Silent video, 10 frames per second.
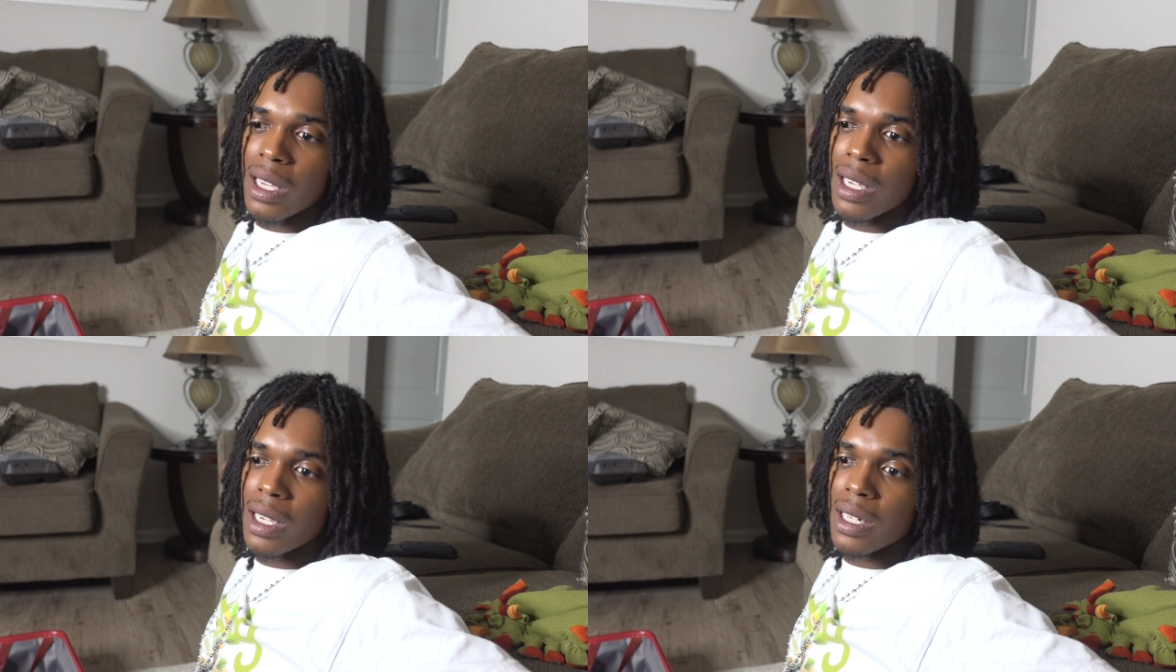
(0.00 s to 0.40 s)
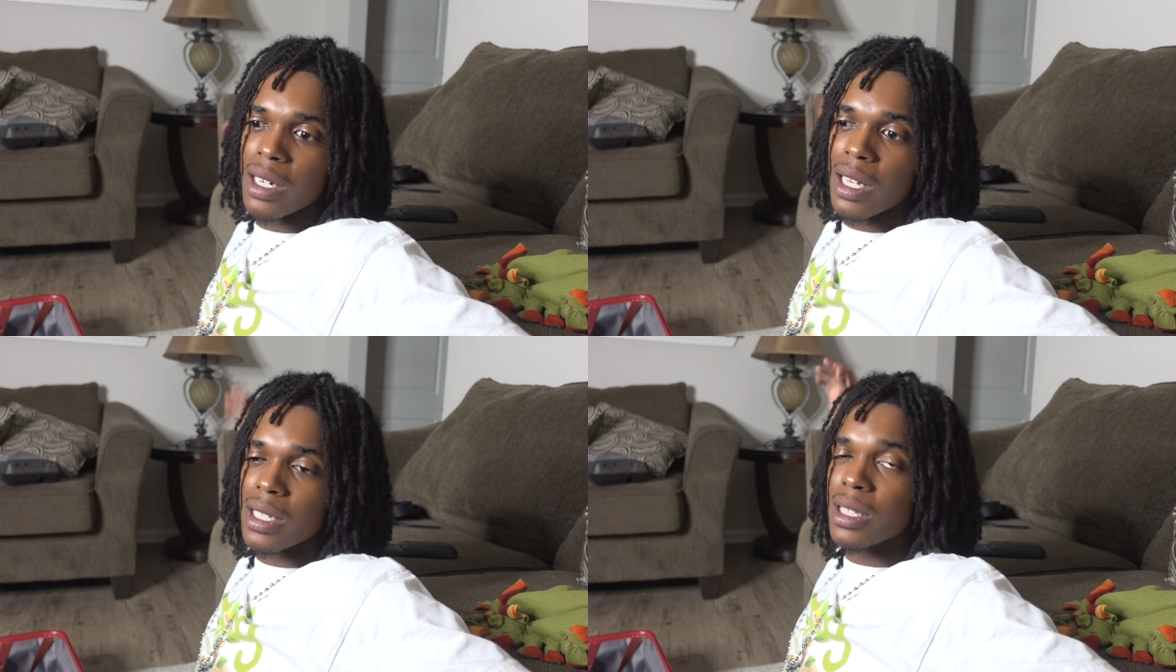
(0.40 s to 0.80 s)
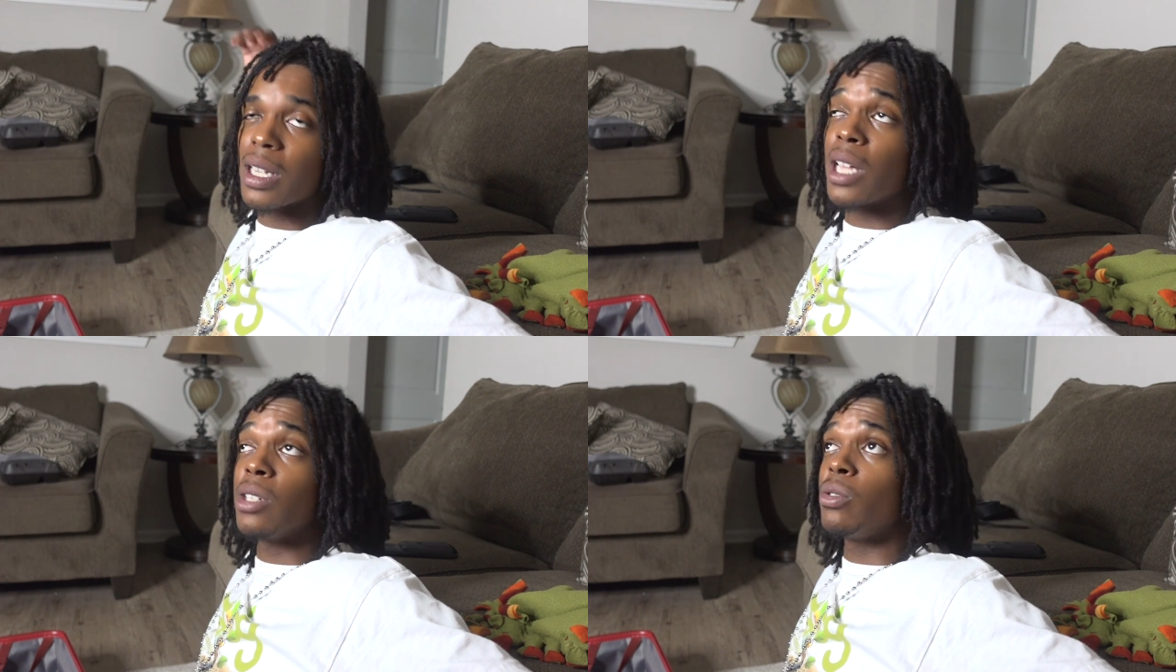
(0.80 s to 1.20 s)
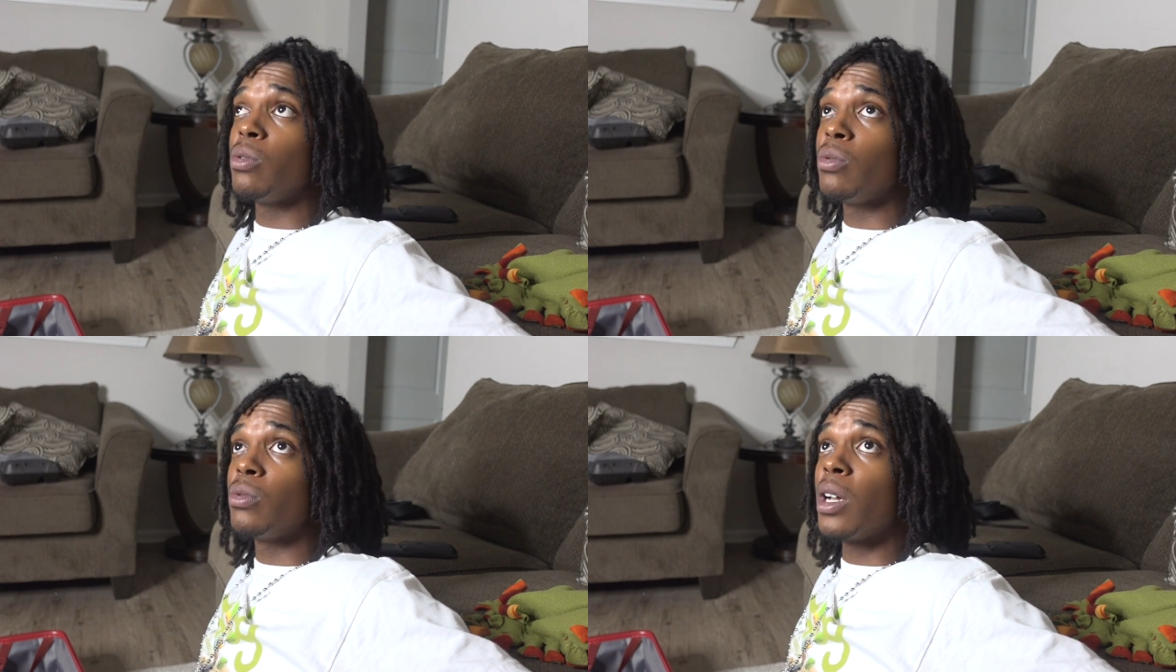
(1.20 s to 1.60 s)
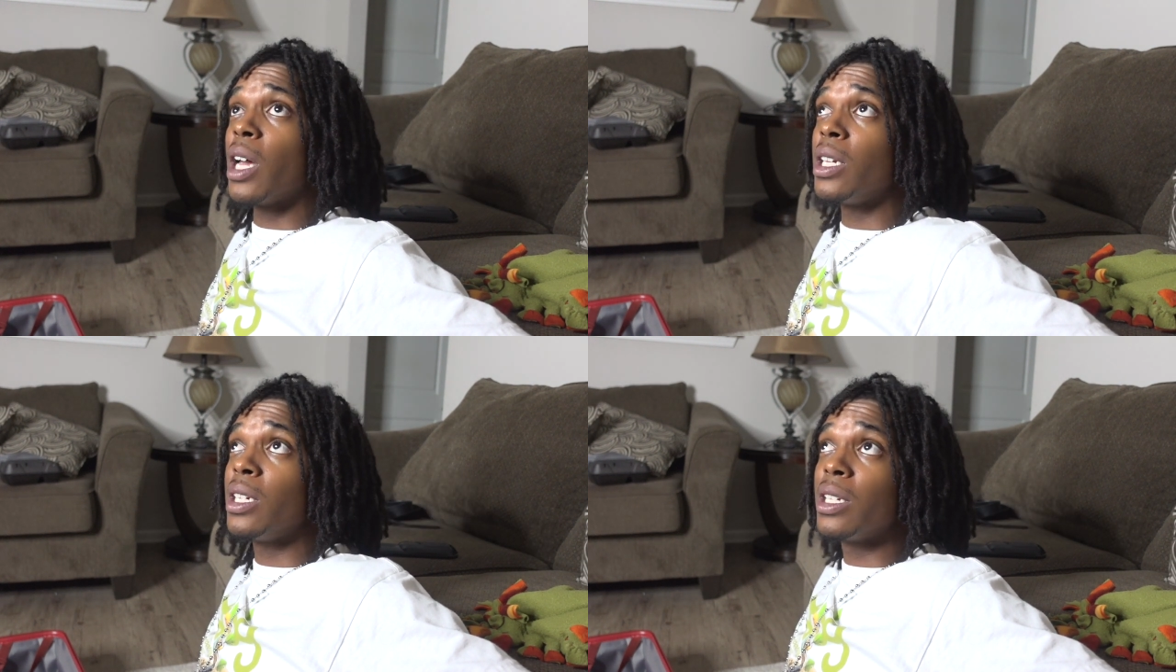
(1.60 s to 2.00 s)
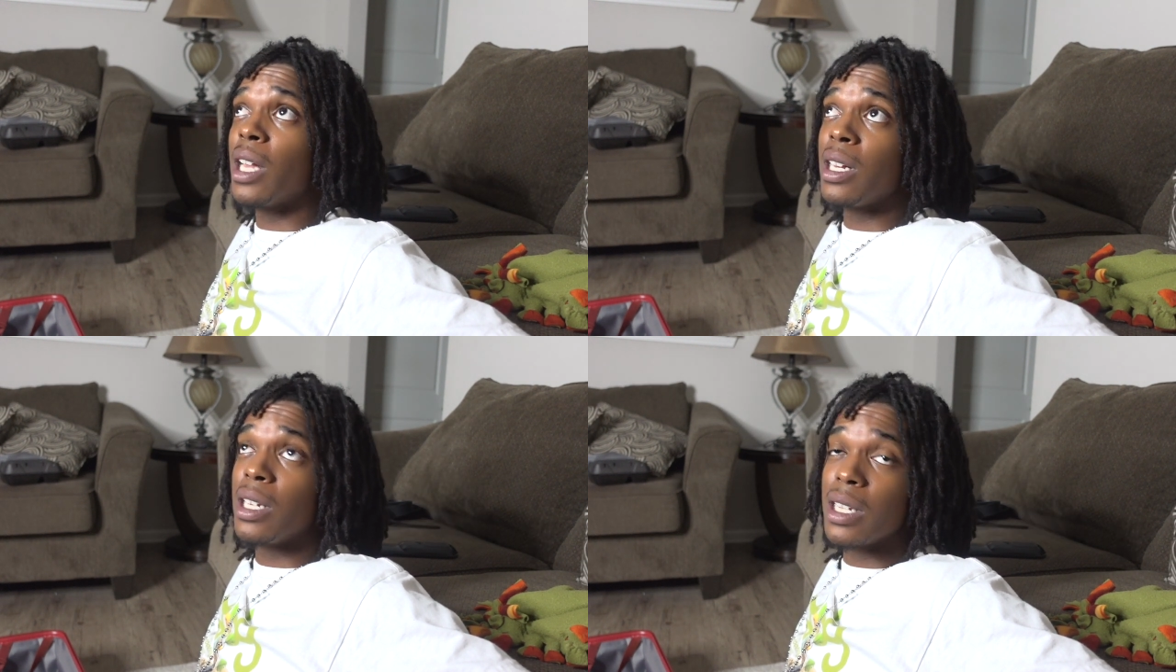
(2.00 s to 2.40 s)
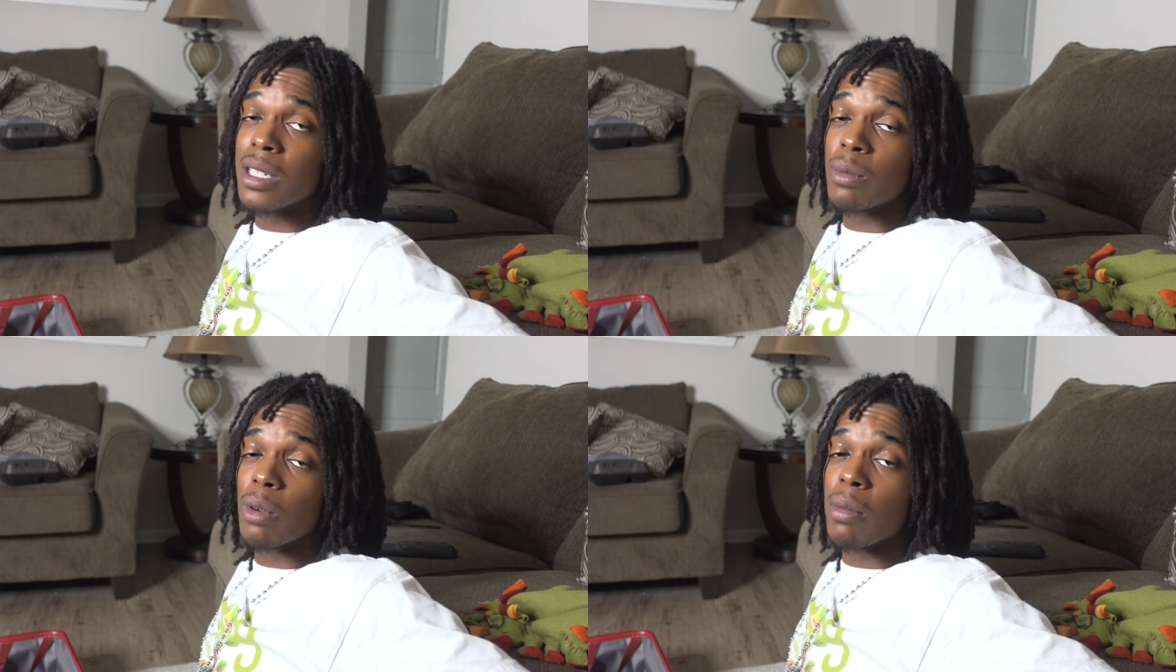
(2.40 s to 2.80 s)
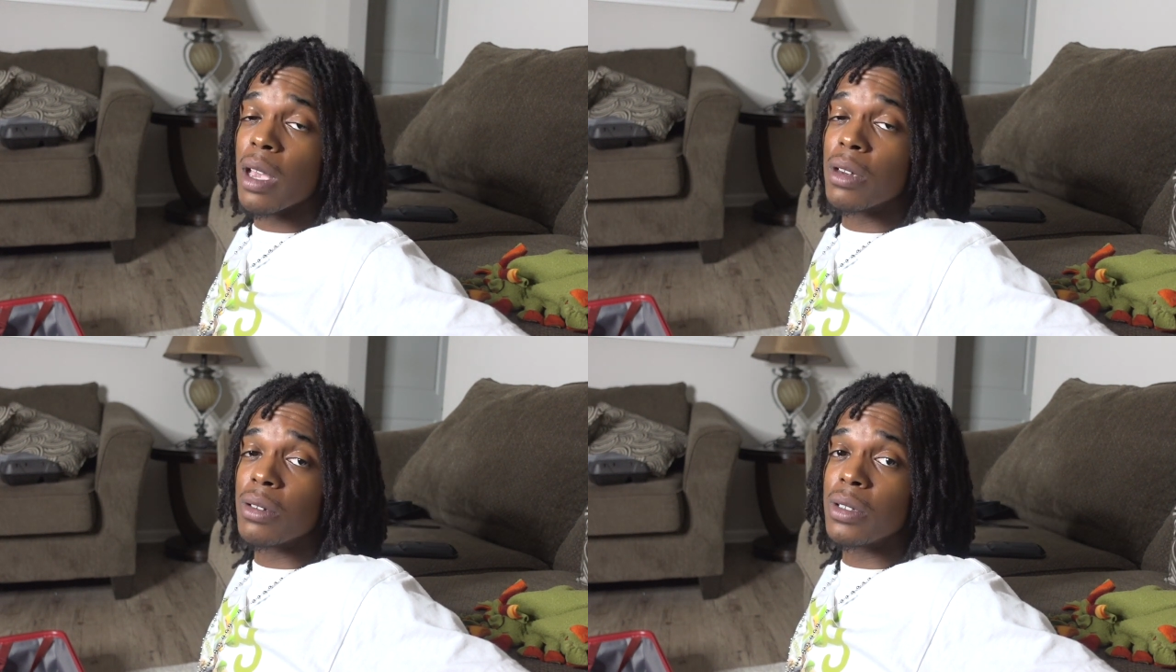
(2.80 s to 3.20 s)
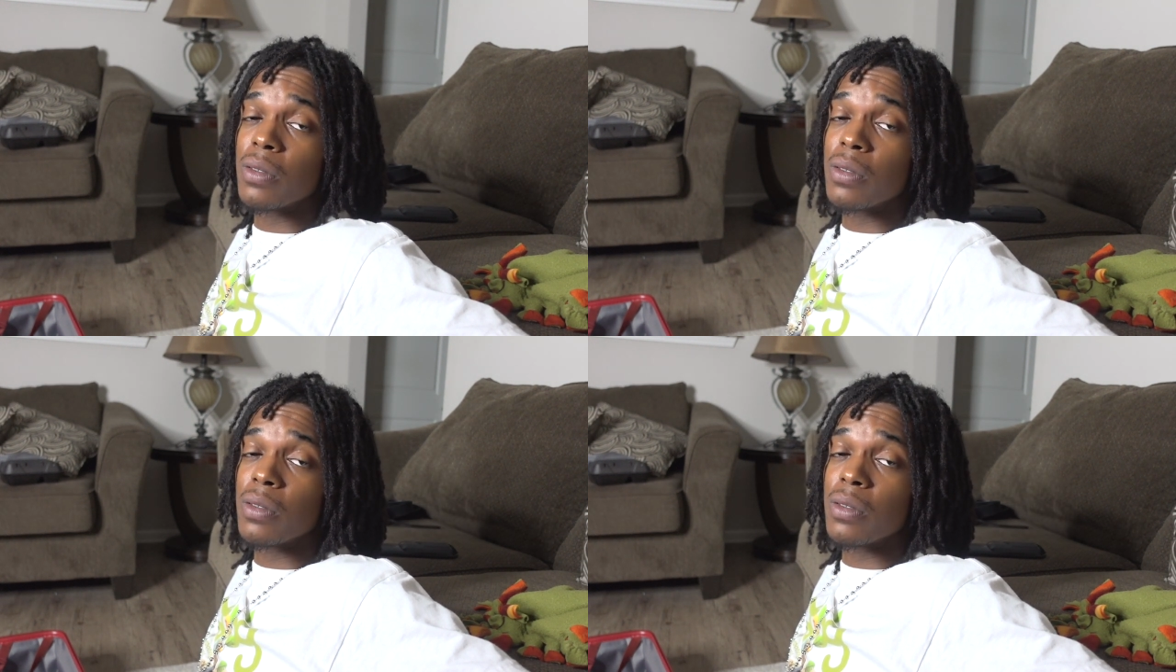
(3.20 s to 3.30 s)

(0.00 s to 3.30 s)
And that's the thing I do. I need to I need to get some more batteries